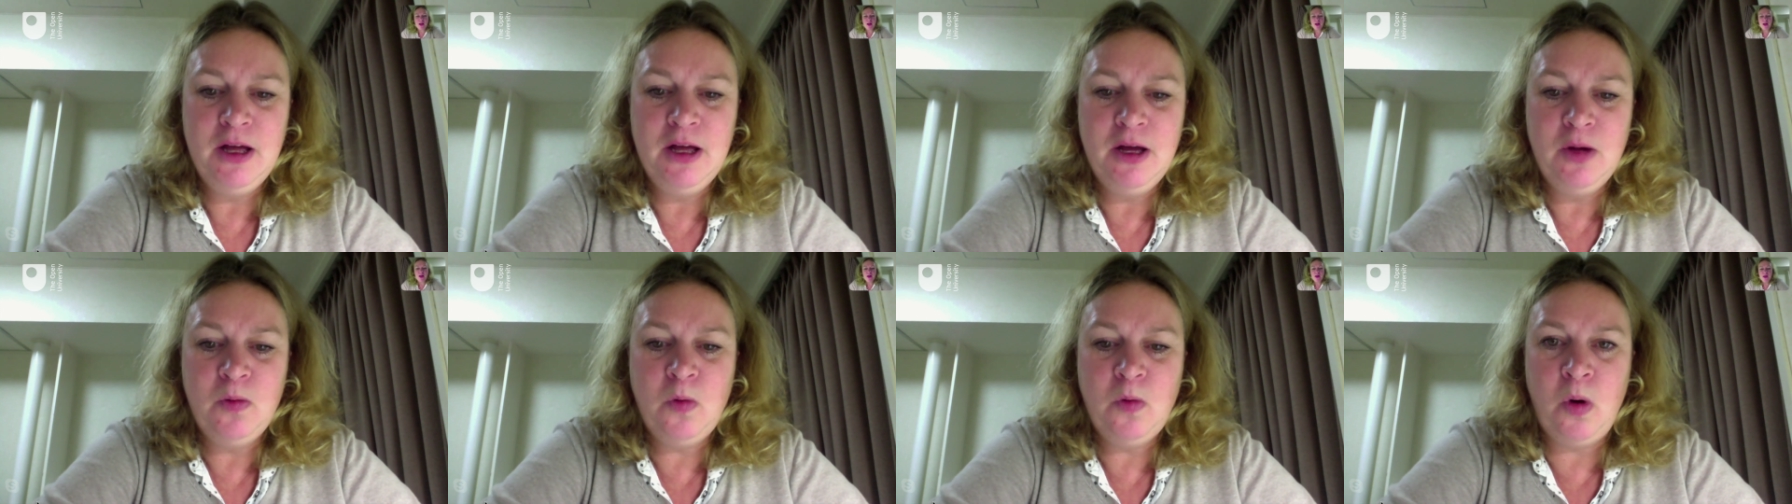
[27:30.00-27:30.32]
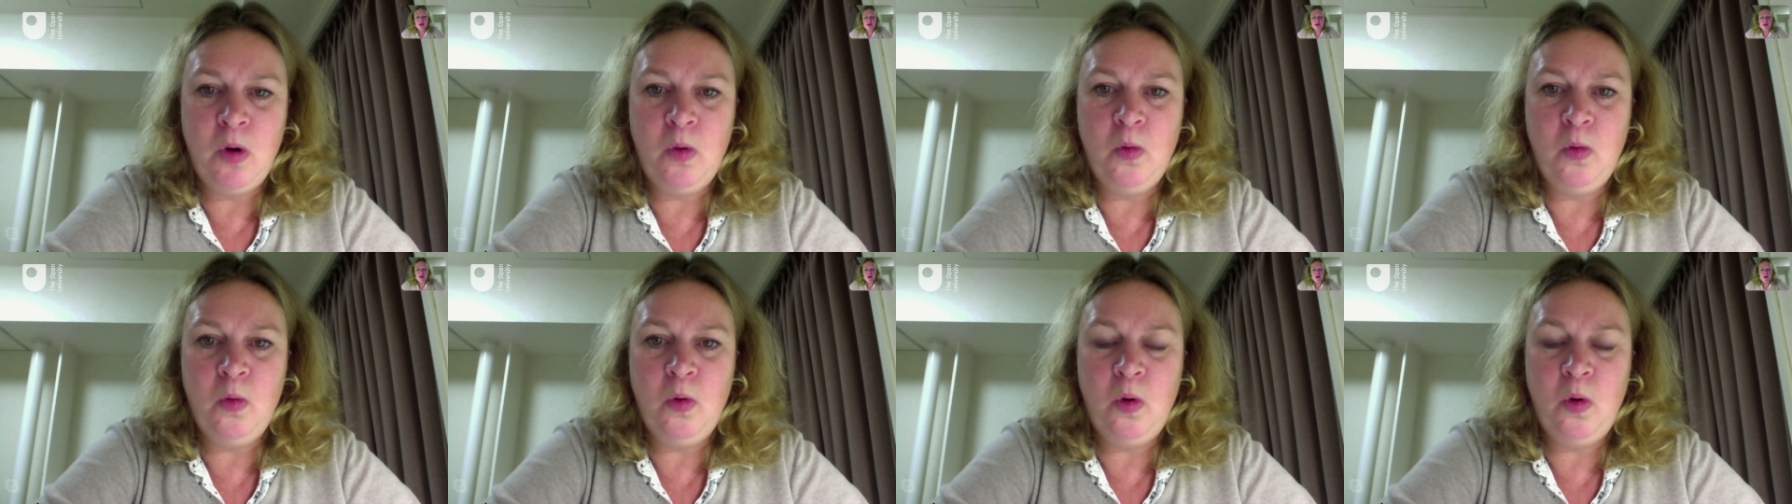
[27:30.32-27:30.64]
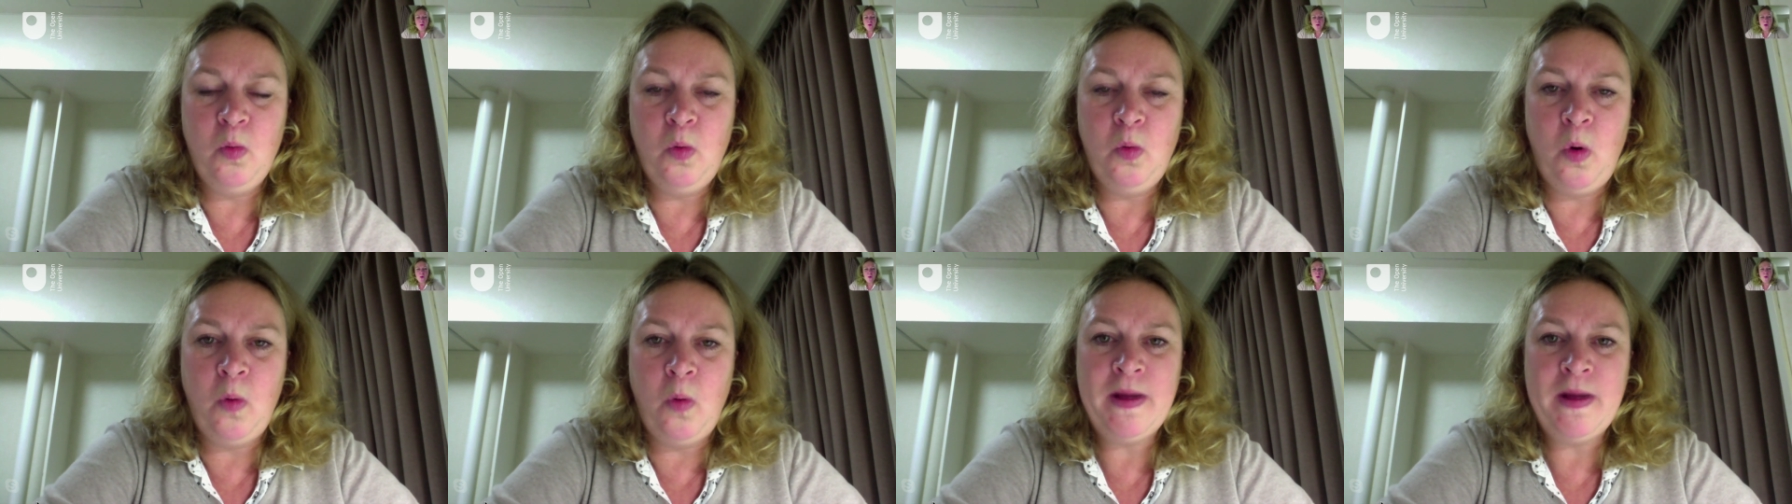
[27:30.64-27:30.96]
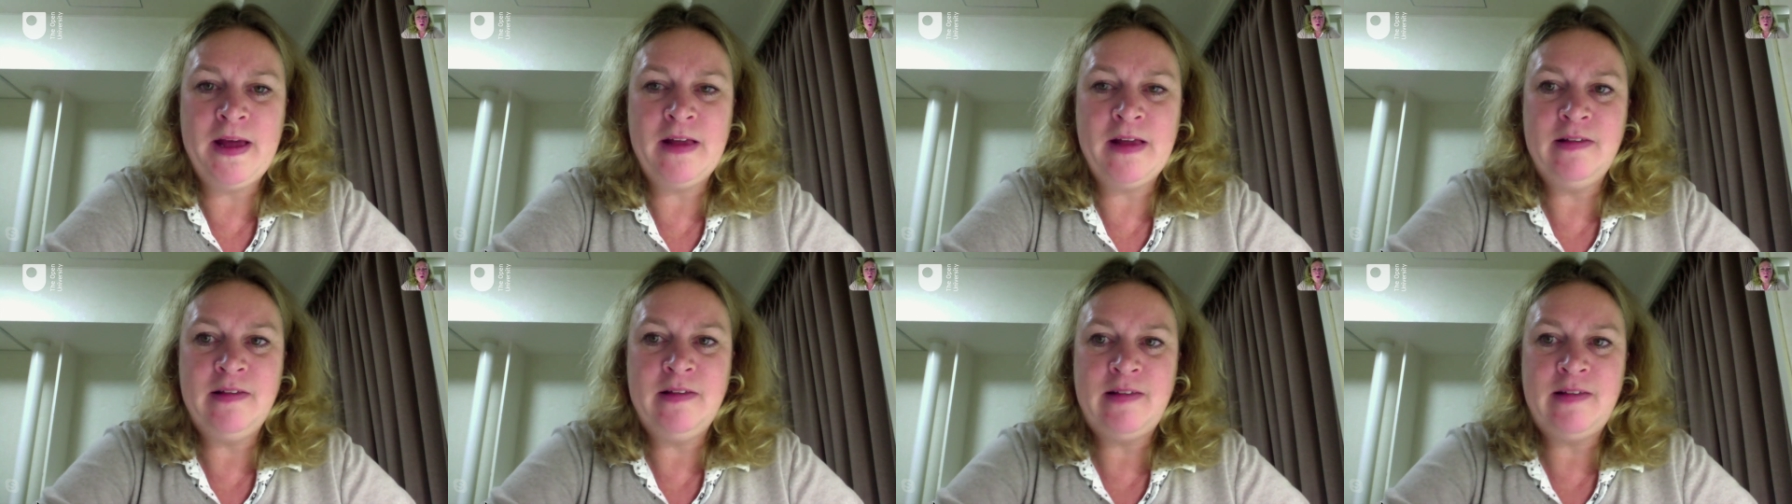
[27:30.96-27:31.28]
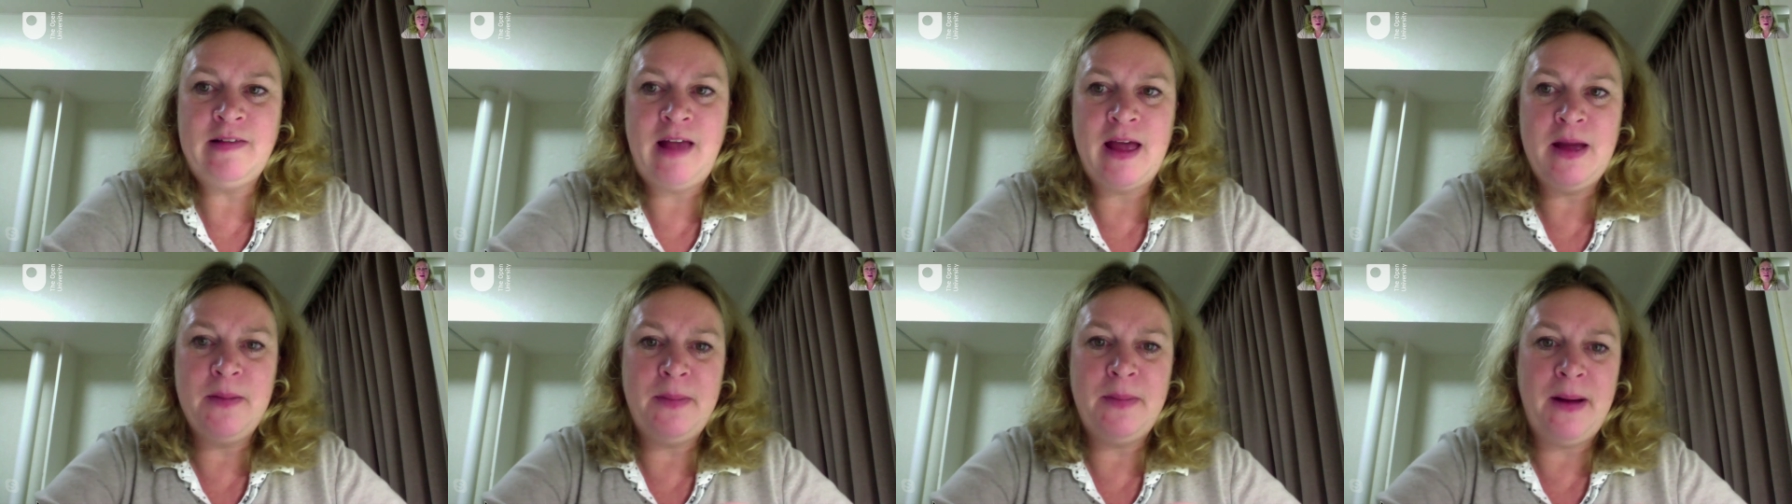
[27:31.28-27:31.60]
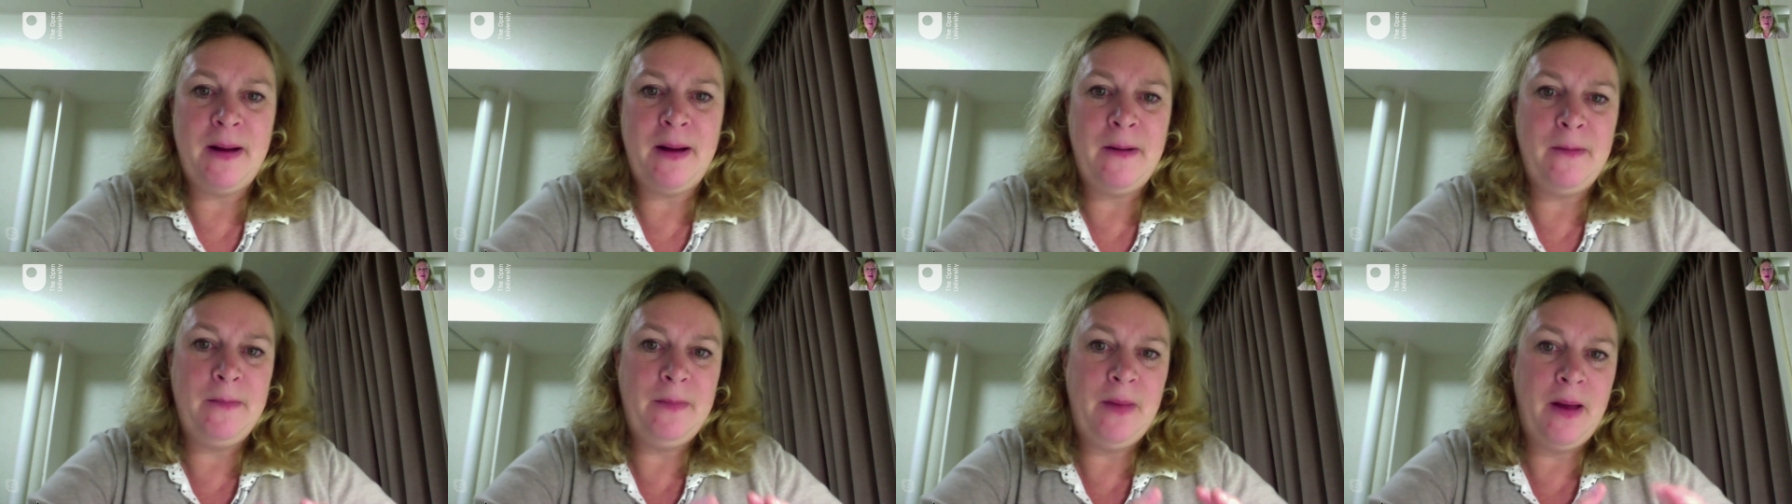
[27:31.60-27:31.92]
what what we can say
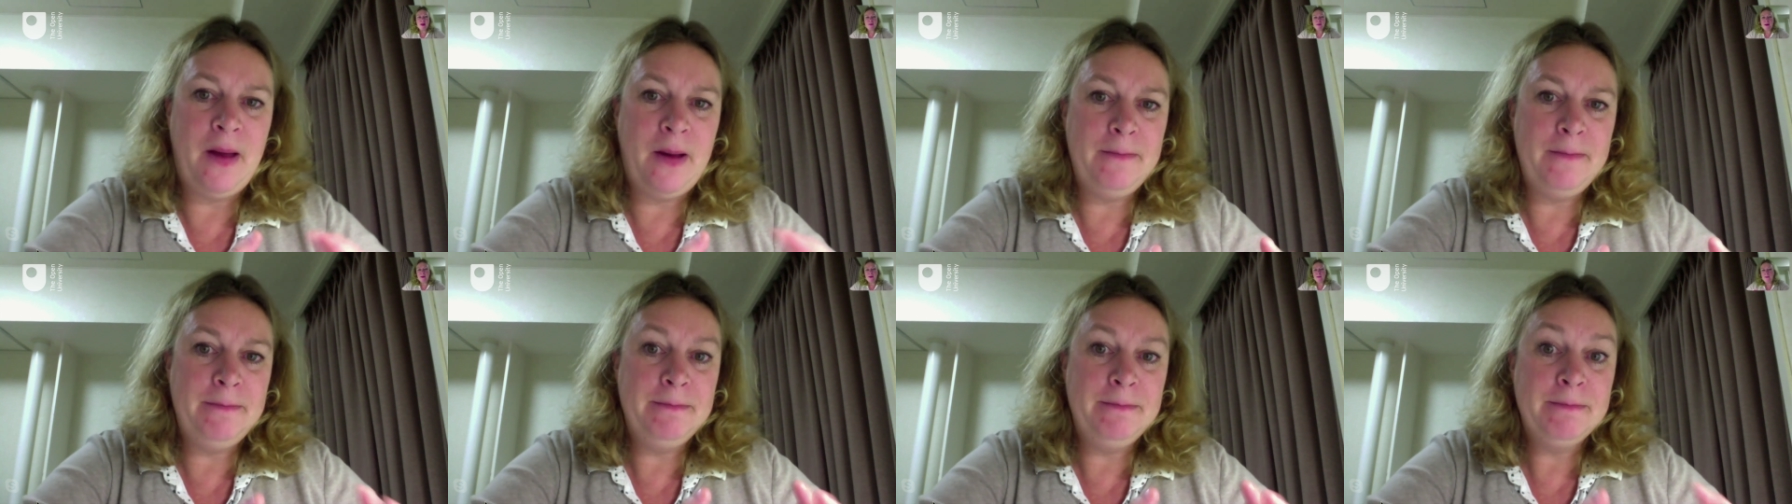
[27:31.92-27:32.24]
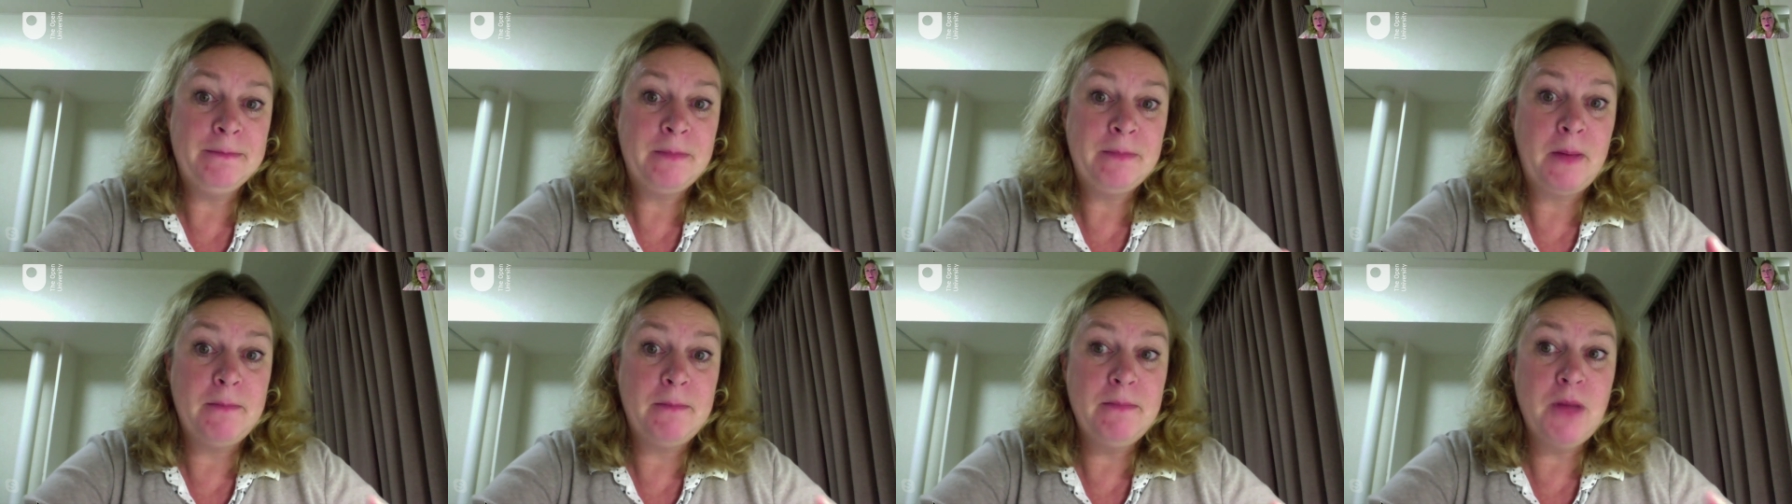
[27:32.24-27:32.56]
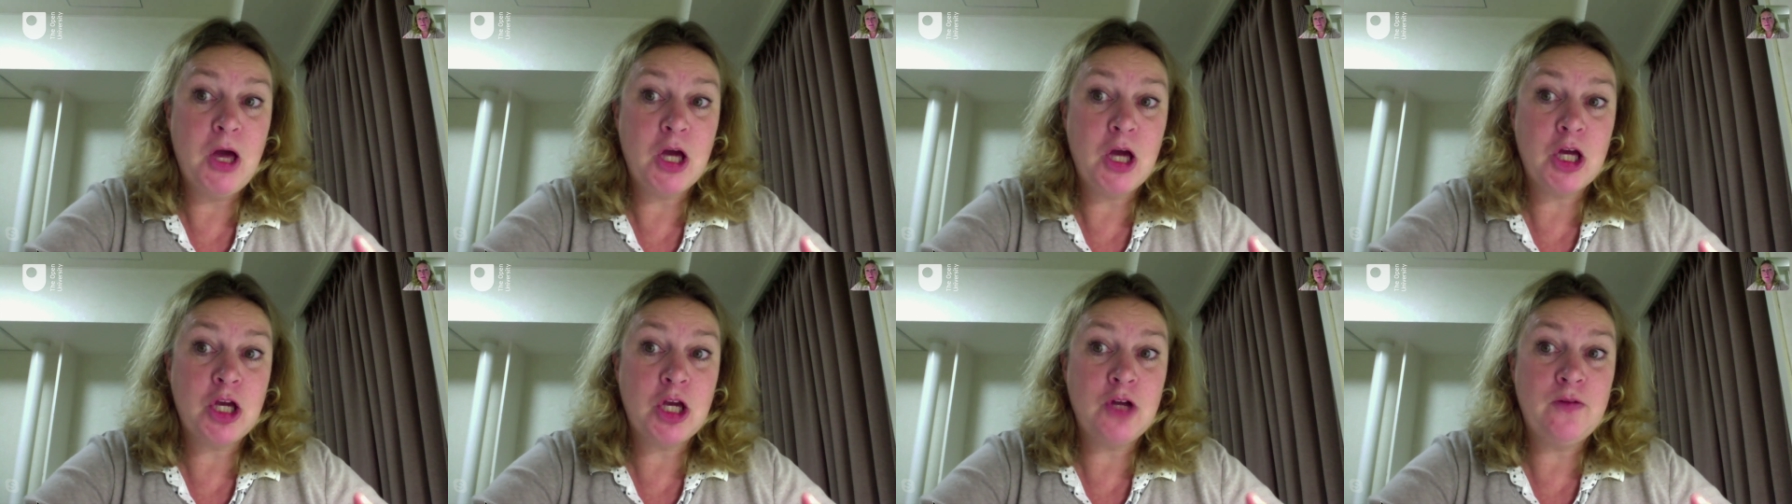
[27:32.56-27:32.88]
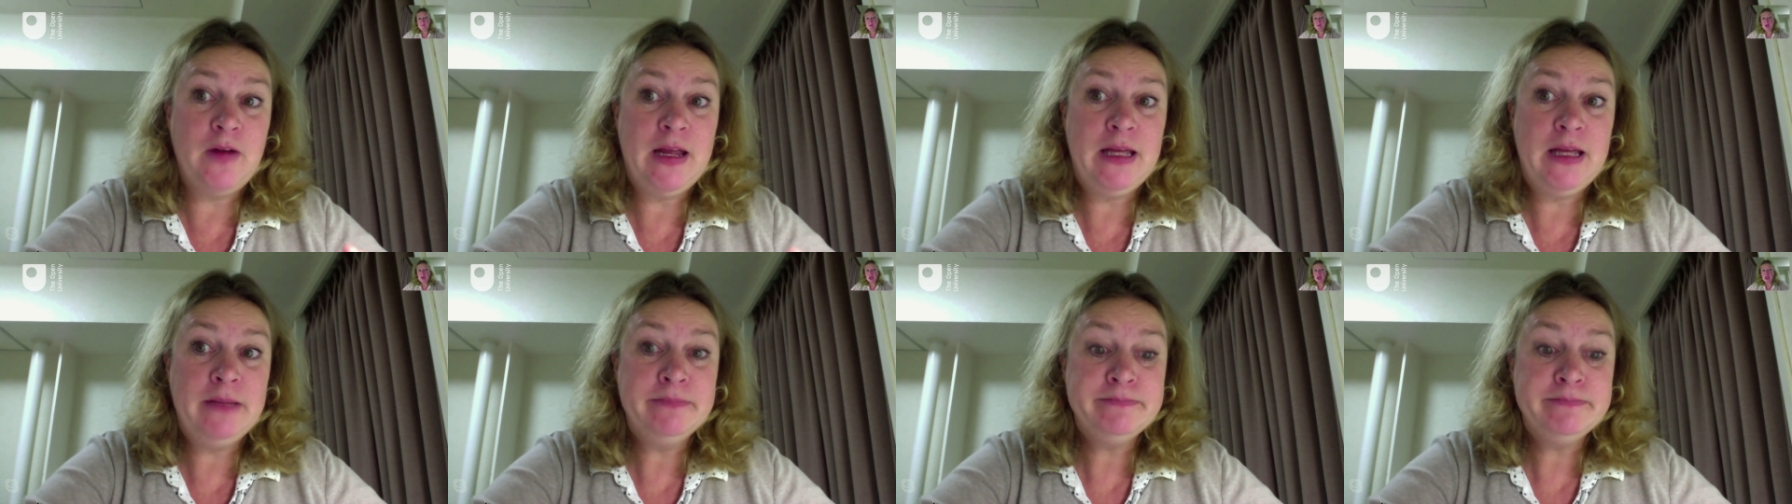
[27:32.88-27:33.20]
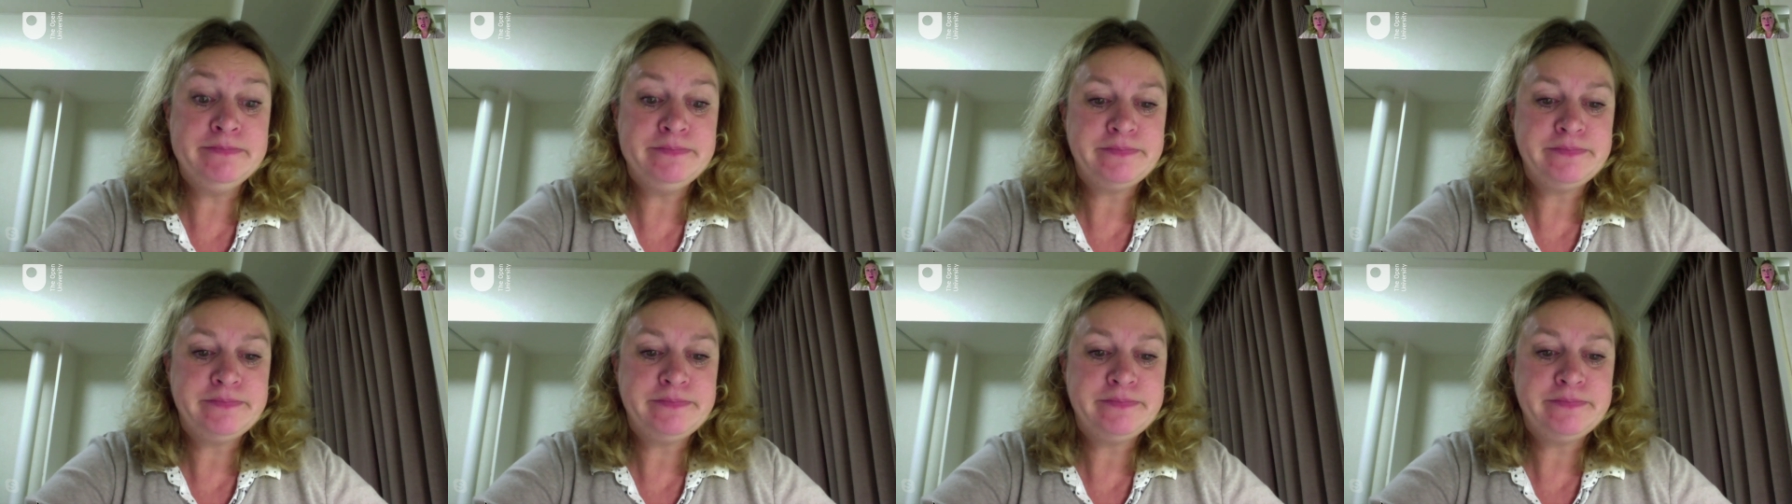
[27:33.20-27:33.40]
about um, Mercury